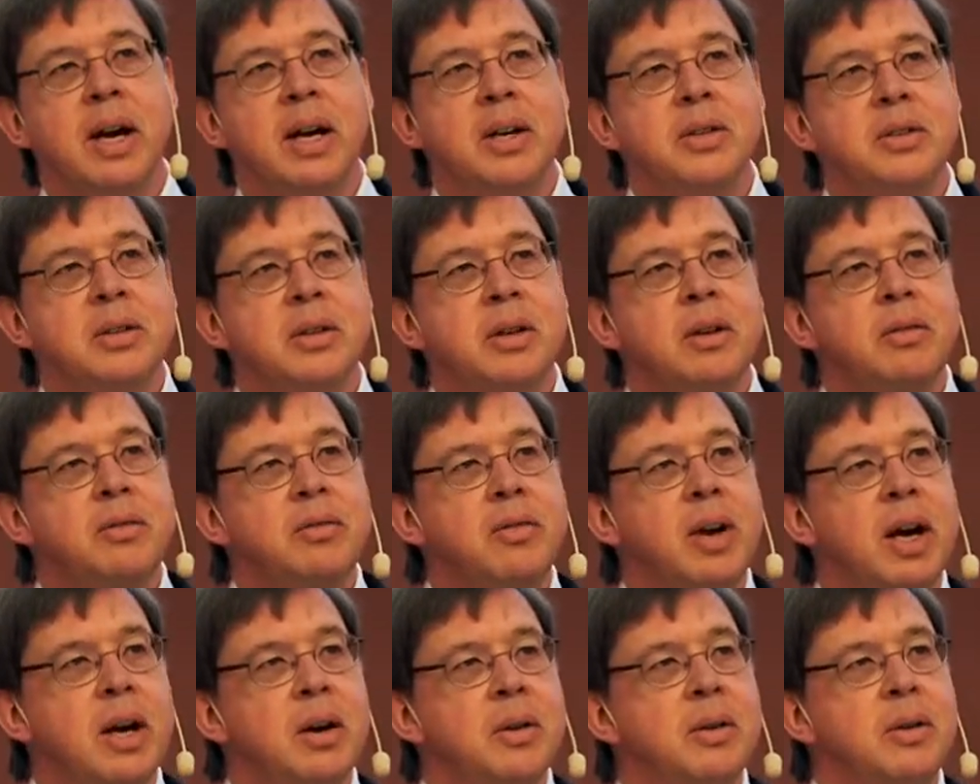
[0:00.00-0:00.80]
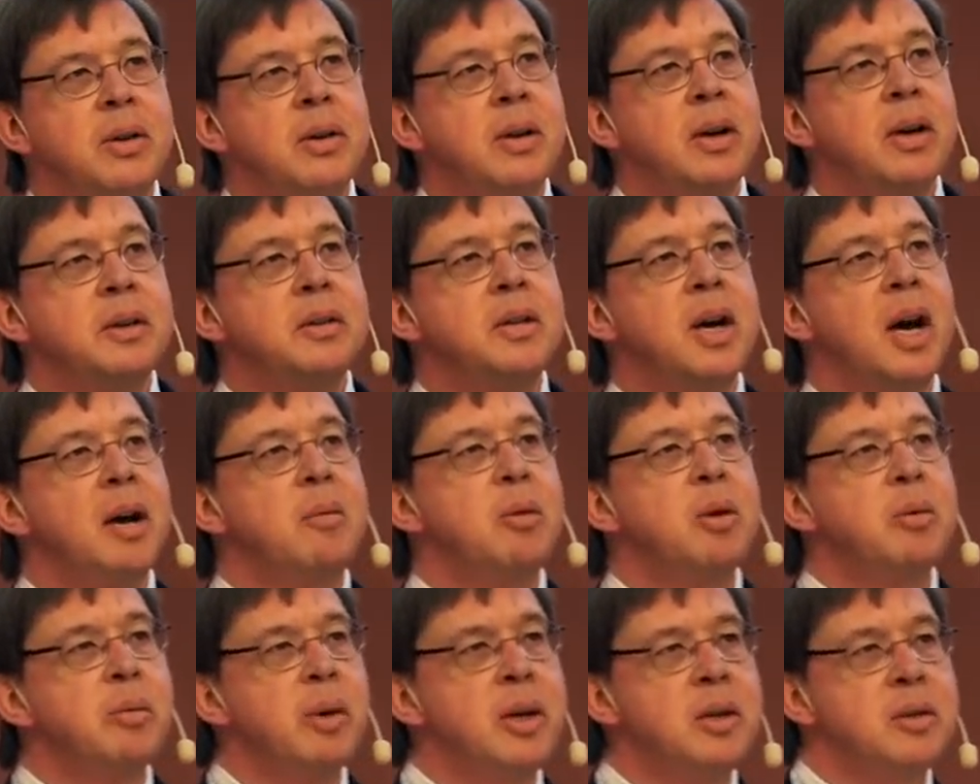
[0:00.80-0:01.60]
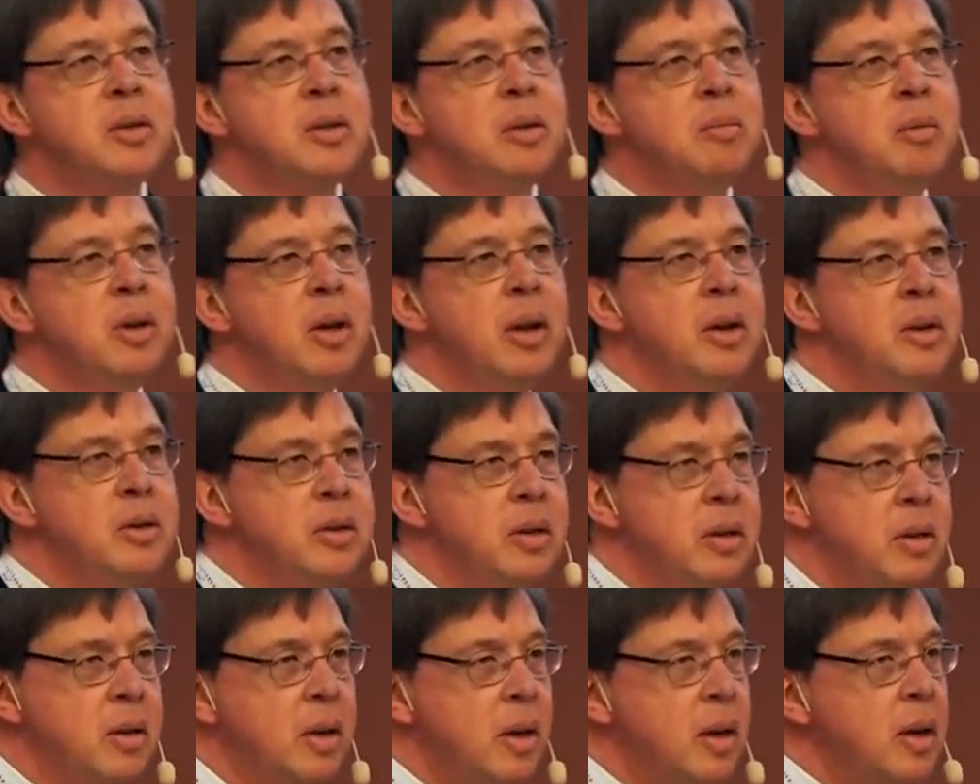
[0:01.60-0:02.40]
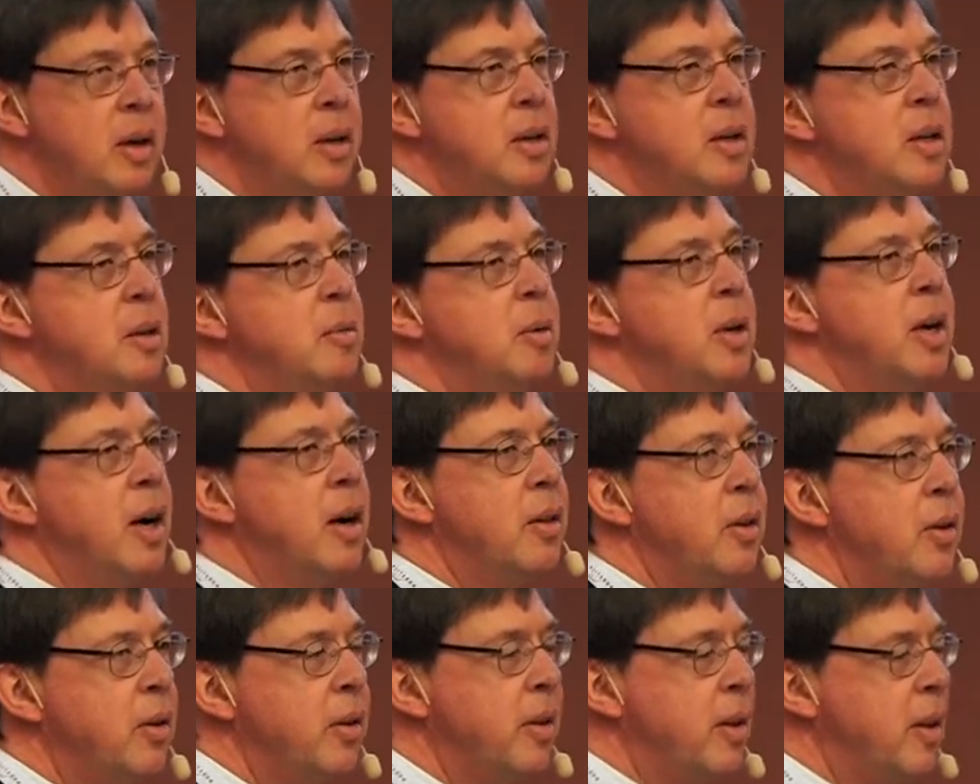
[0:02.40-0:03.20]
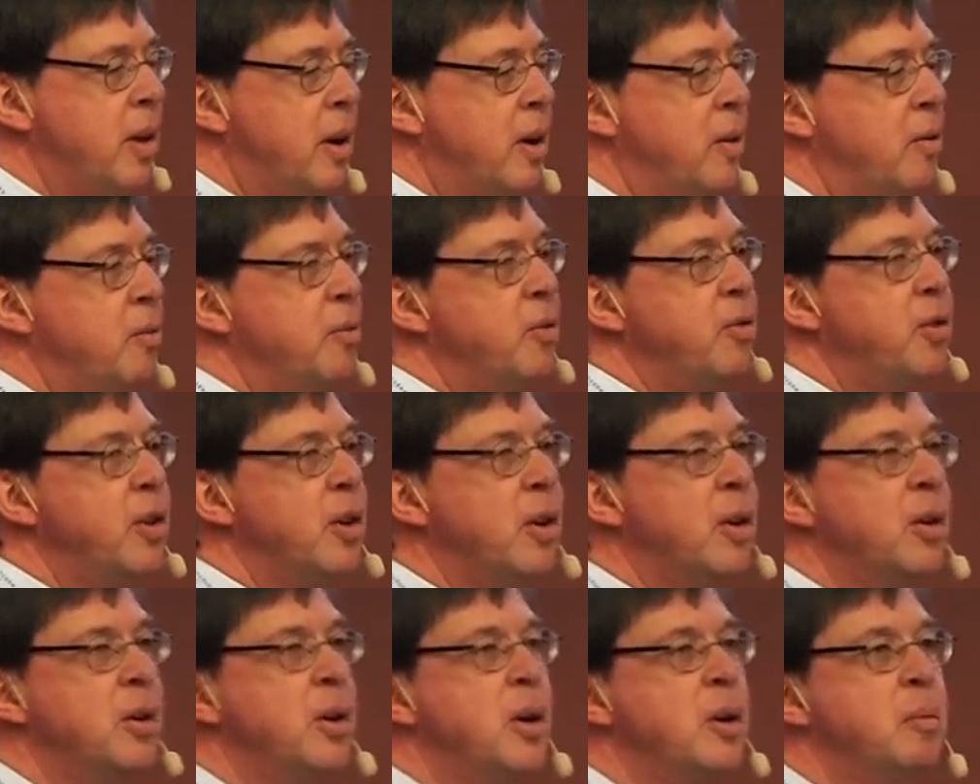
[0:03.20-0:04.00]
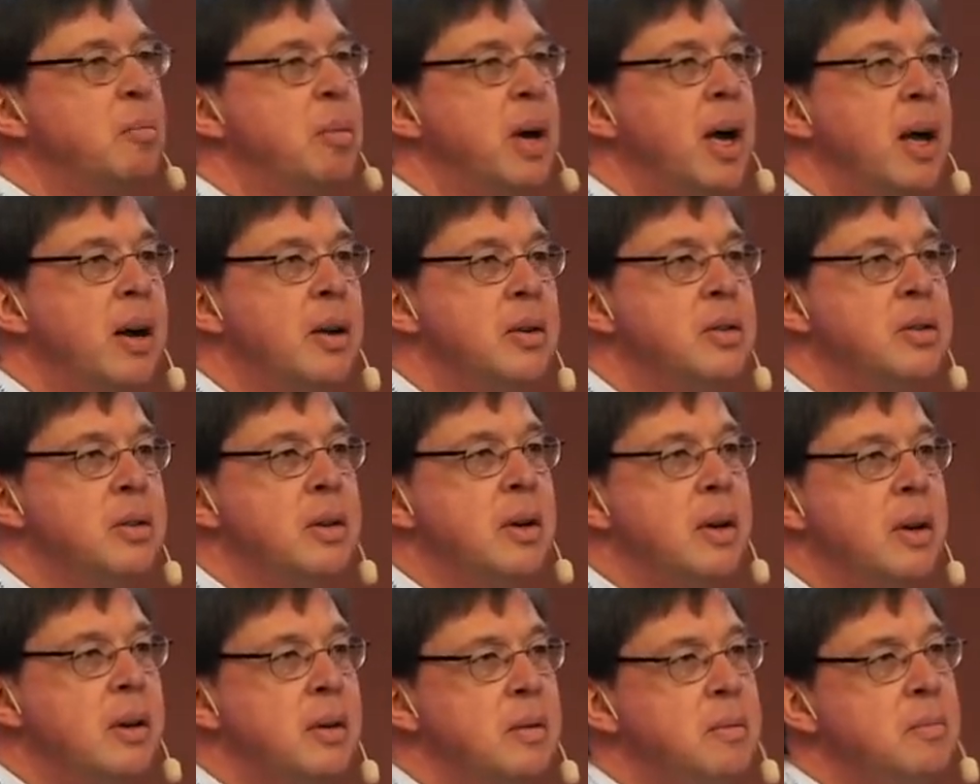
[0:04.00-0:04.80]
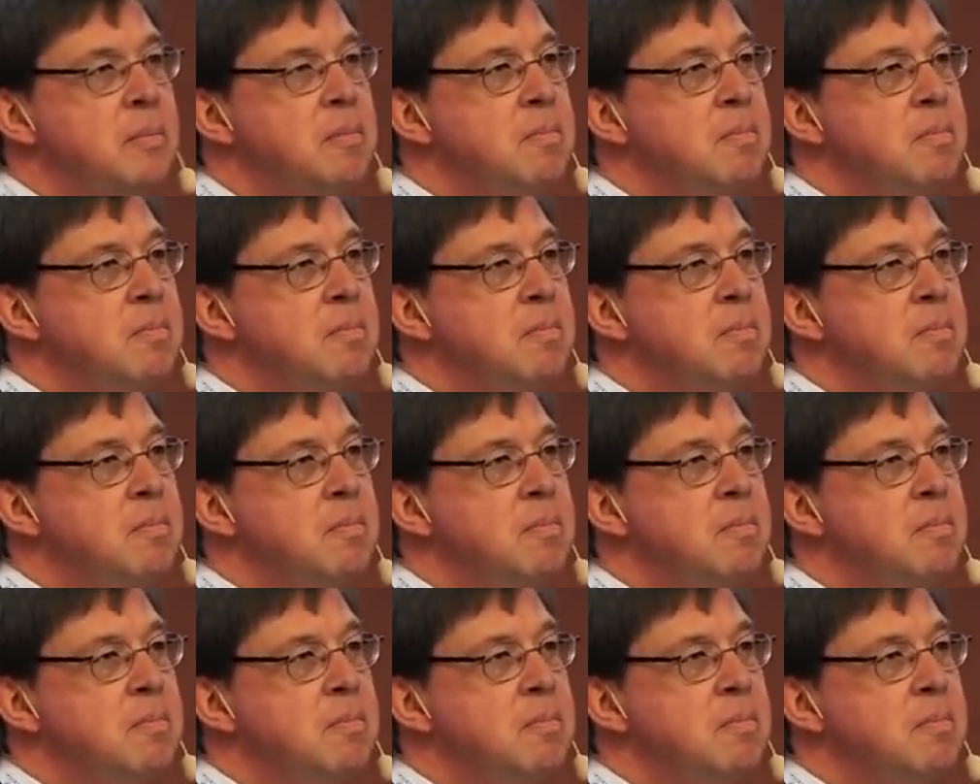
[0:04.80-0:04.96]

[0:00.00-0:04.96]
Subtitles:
actually found a time domain simulation to be other than a feel-good panacea.